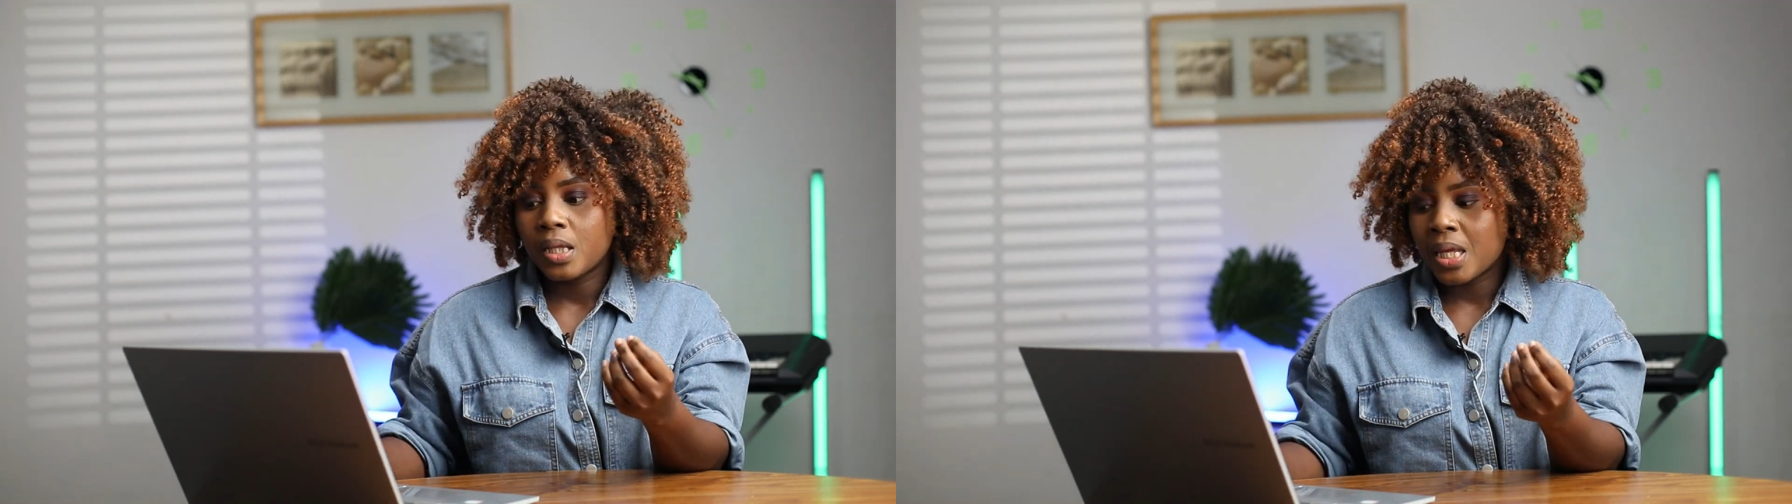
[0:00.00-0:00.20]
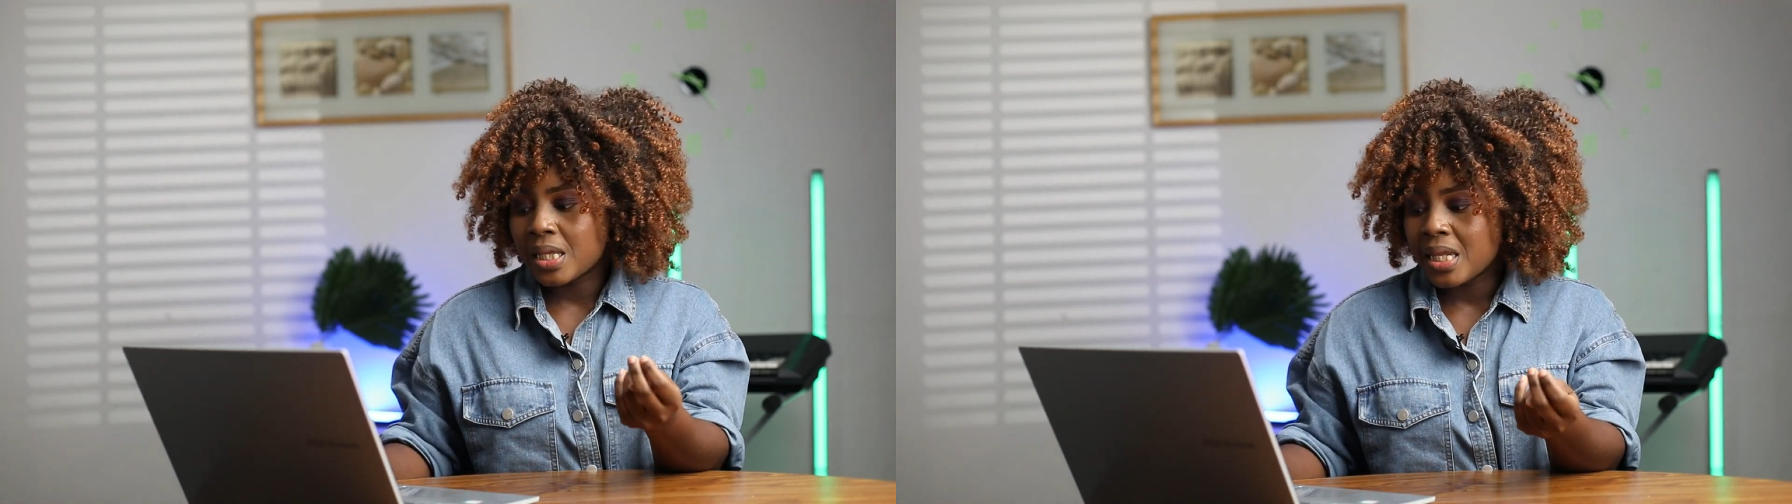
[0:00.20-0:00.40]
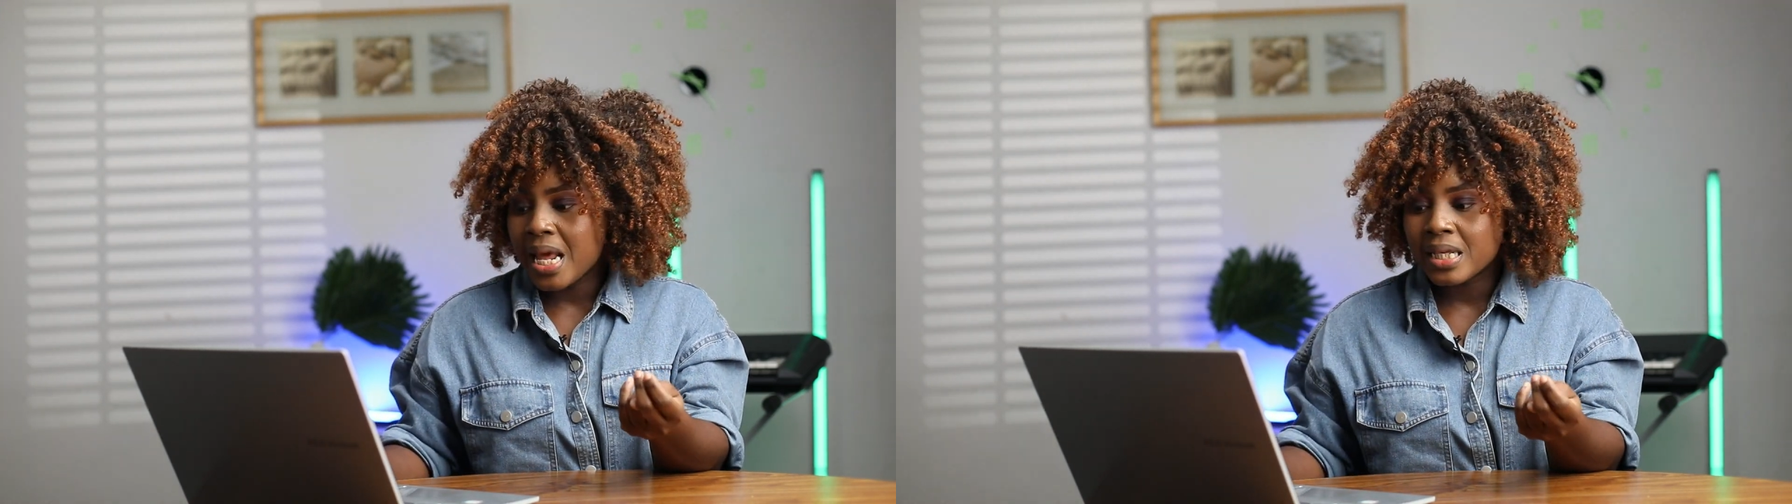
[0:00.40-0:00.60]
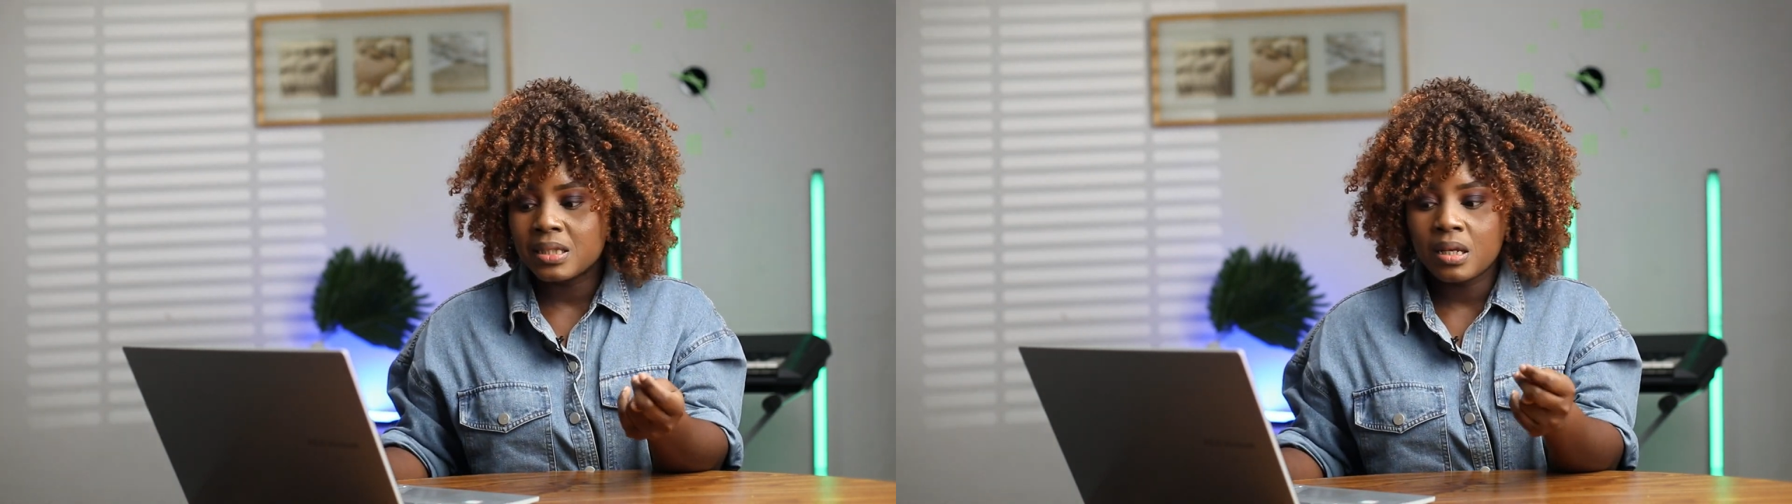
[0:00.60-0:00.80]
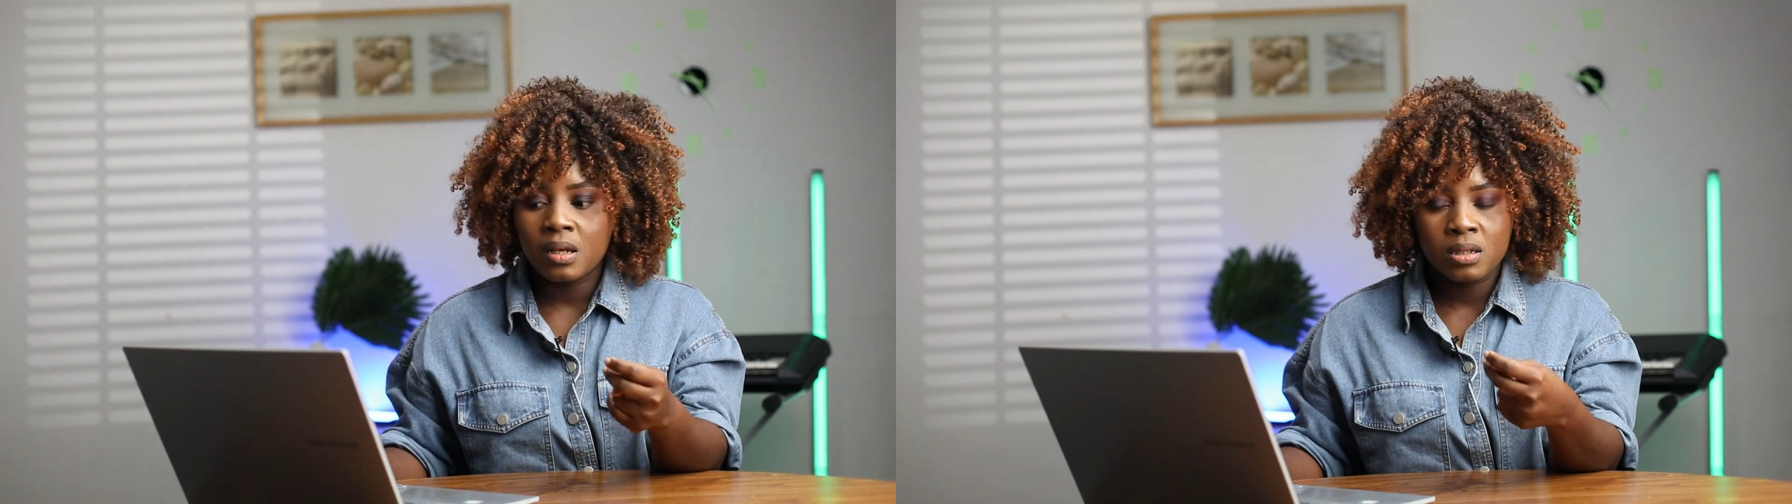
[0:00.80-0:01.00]
Then the next
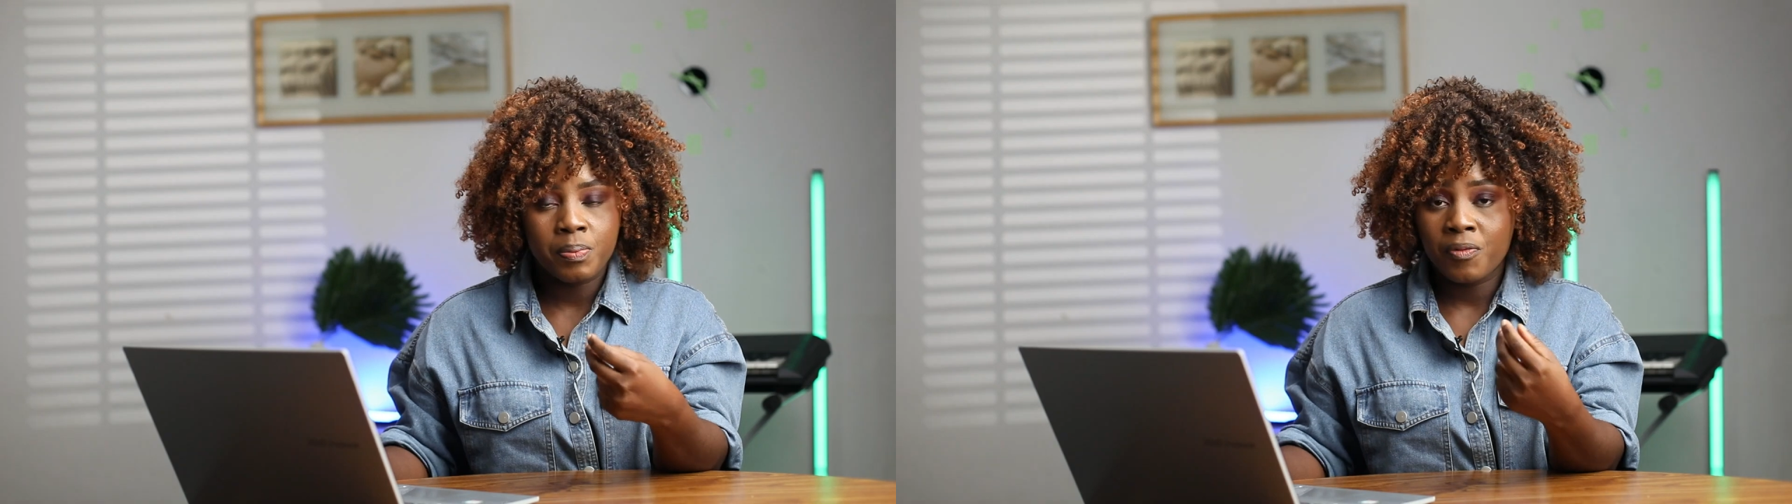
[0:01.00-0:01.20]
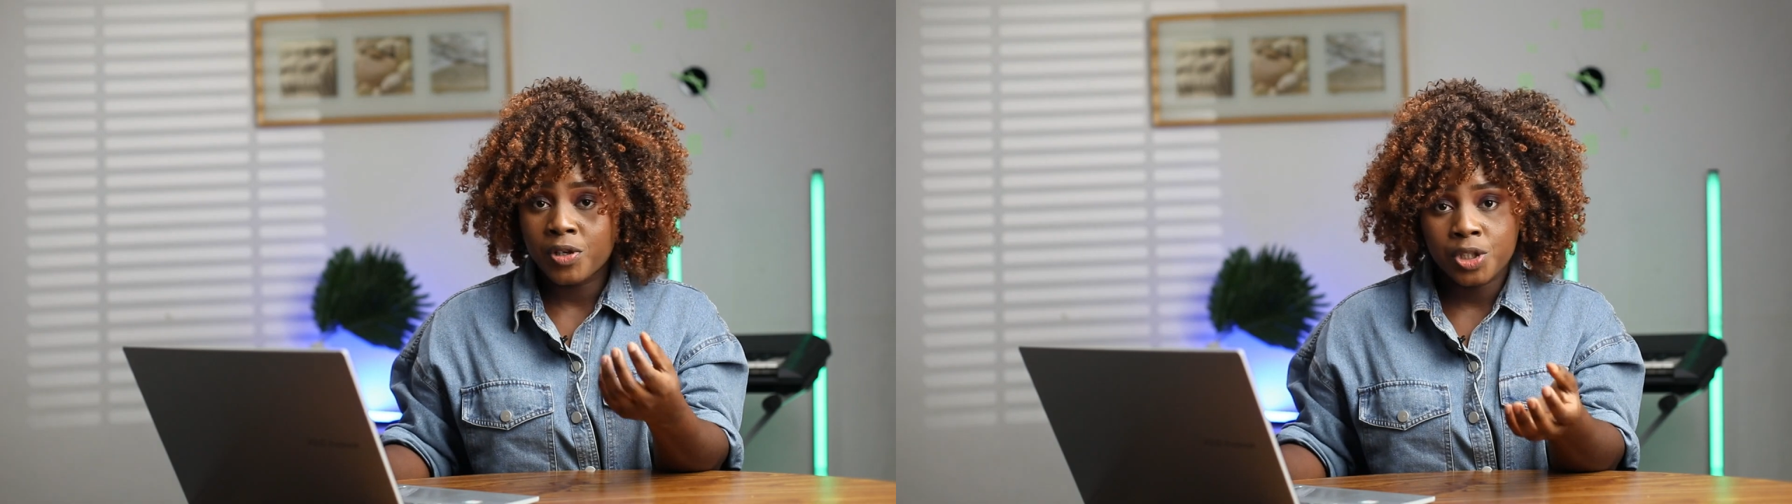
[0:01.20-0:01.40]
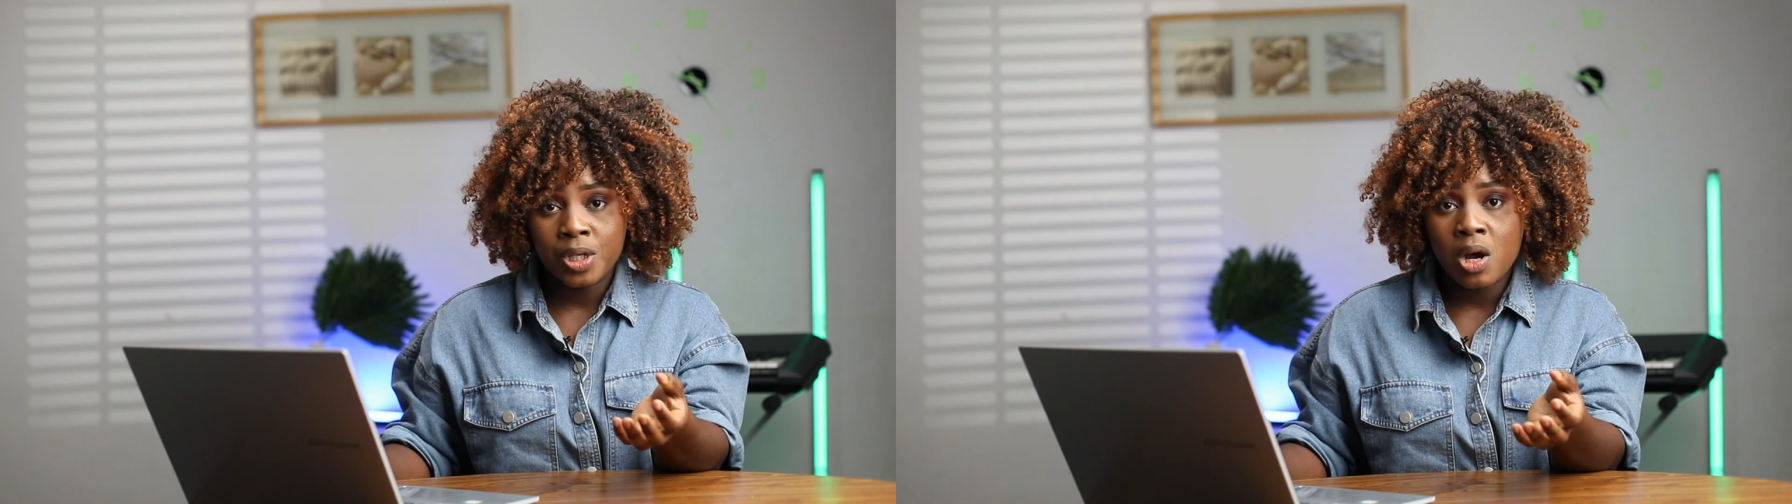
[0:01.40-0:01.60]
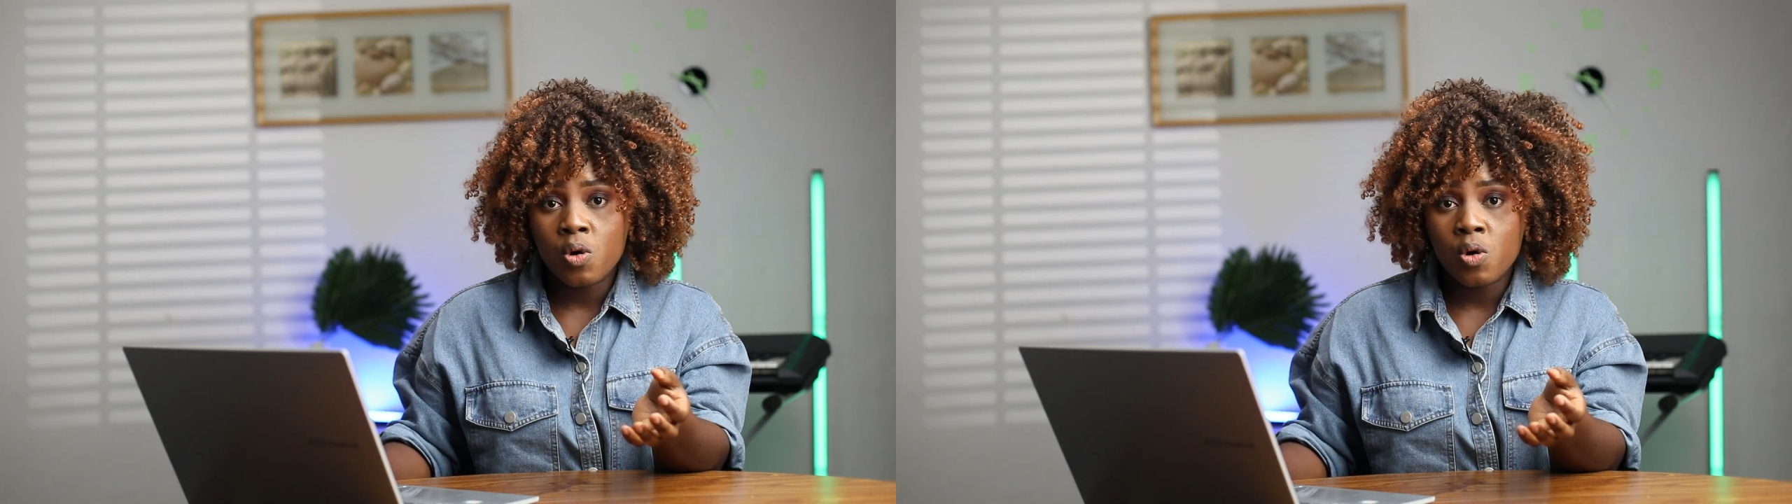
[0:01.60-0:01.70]
thing is professional